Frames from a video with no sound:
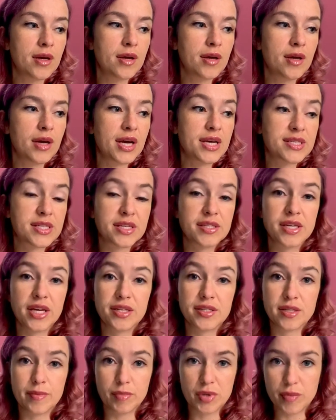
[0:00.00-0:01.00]
as I said,
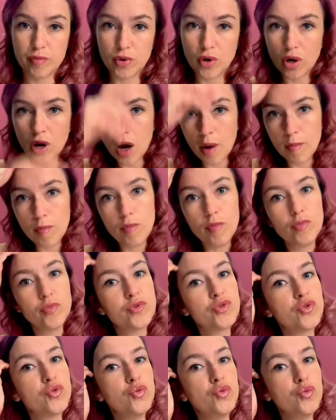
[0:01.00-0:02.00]
some people come
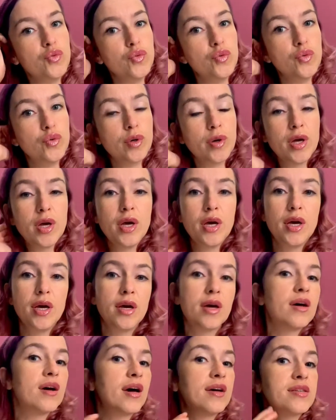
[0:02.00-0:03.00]
to,
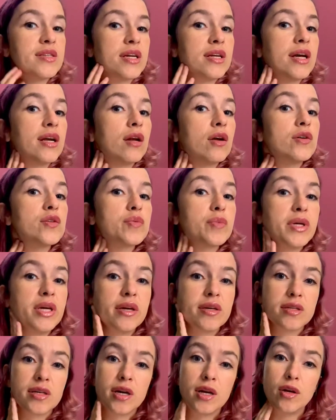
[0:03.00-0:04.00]
I said that last week,
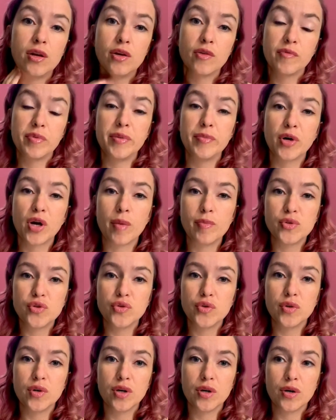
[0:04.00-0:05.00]
a lot of people come to
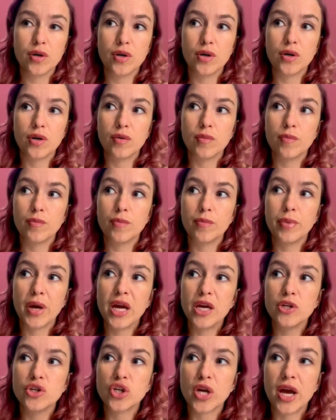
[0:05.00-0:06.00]
the
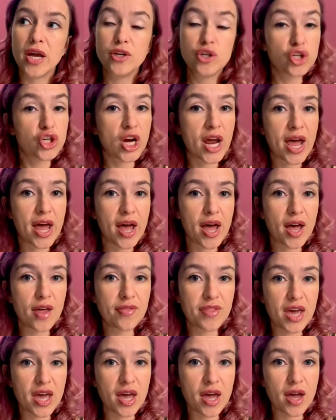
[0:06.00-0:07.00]
page and share
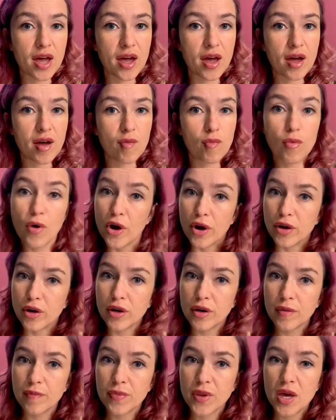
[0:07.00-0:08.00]
their work
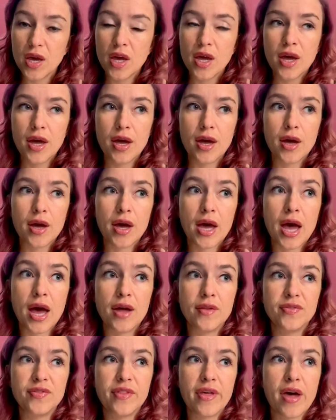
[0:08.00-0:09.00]

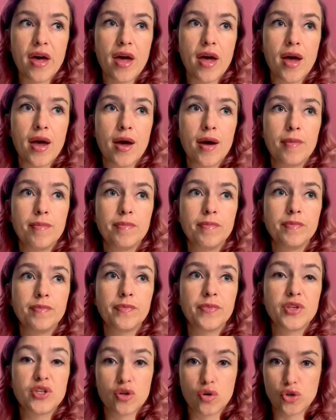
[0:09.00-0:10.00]
and their
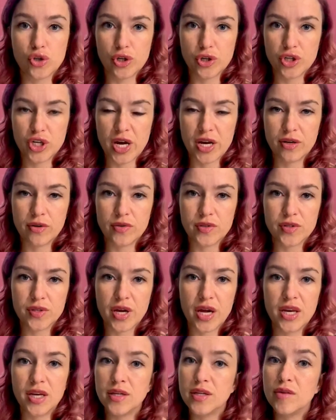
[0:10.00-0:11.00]
social channels.
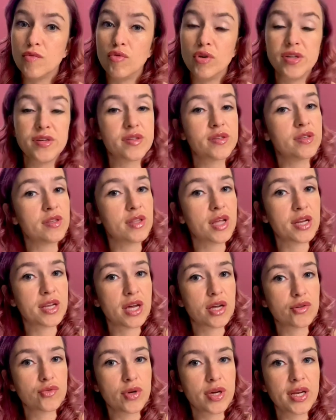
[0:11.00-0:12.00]
And the reason that they're
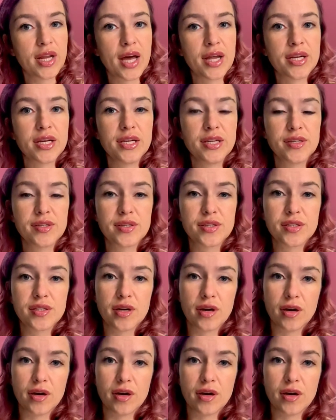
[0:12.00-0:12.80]
doing that is,